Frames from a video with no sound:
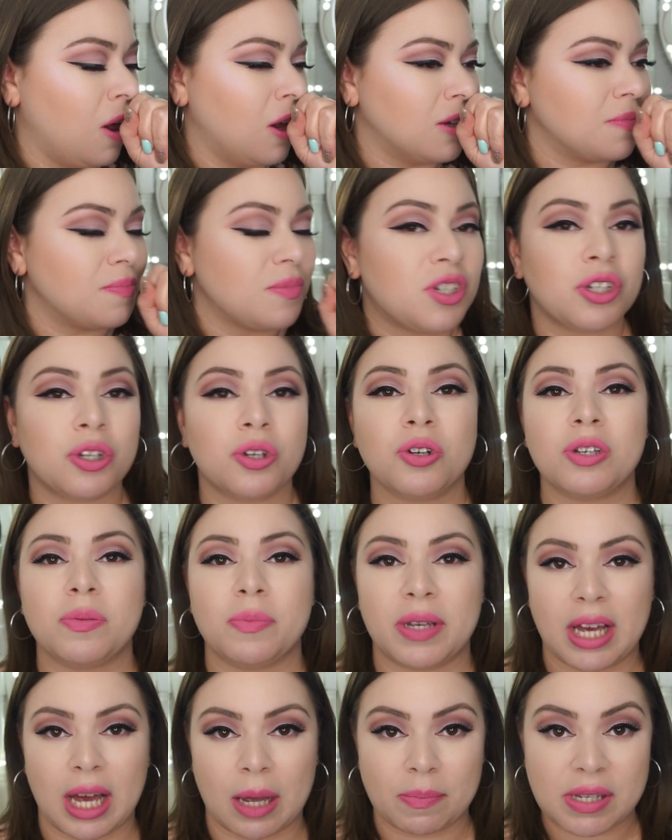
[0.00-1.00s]
Excuse
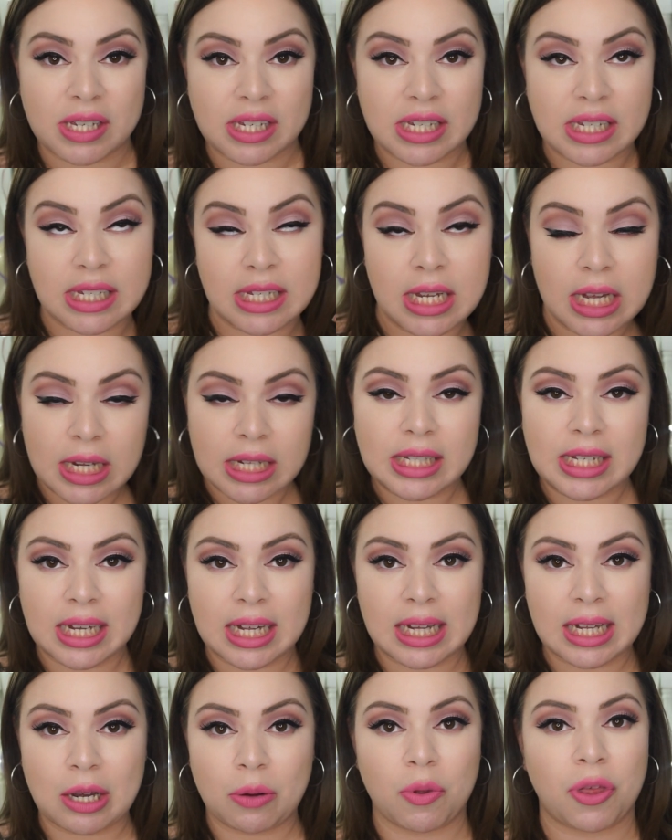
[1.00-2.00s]
me, I'm still
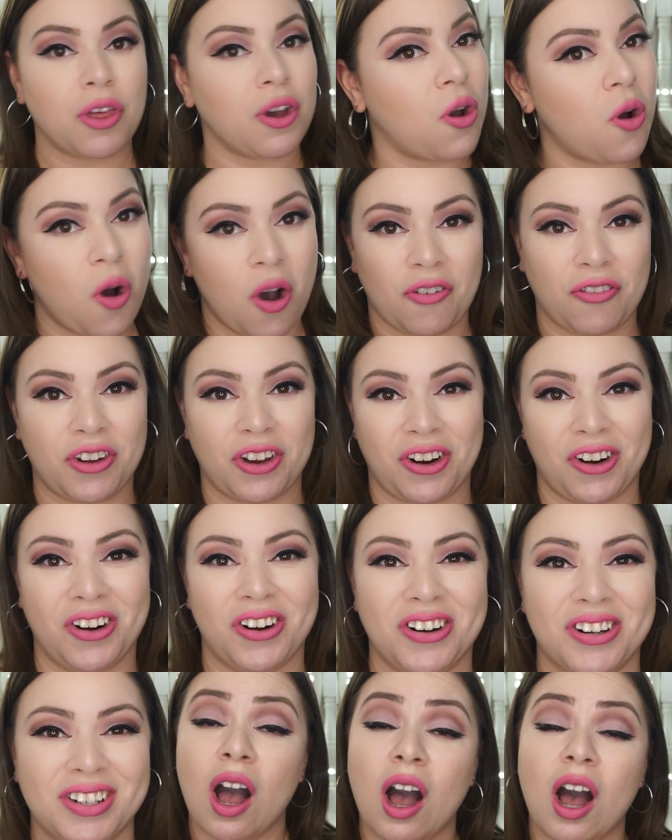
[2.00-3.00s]
dealing with a cough
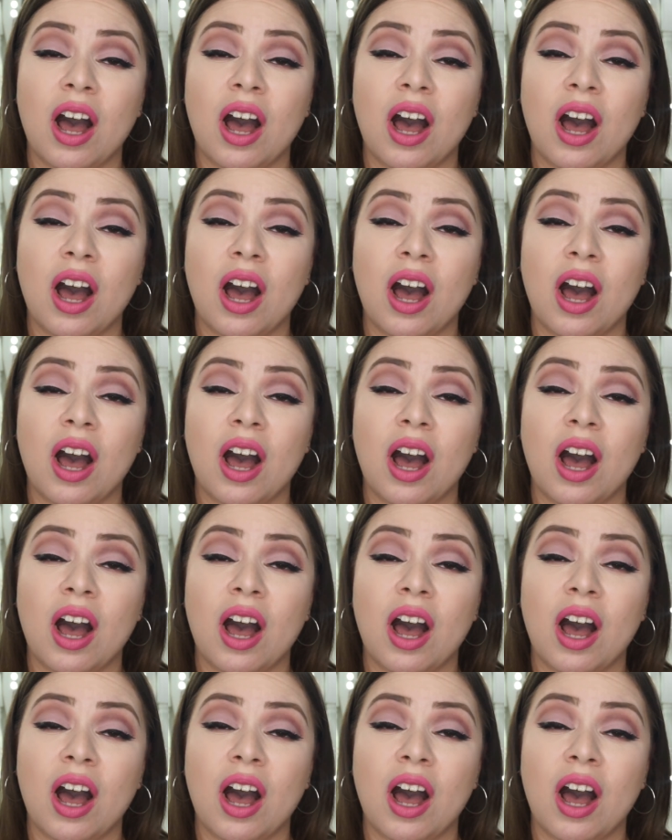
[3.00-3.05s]
here.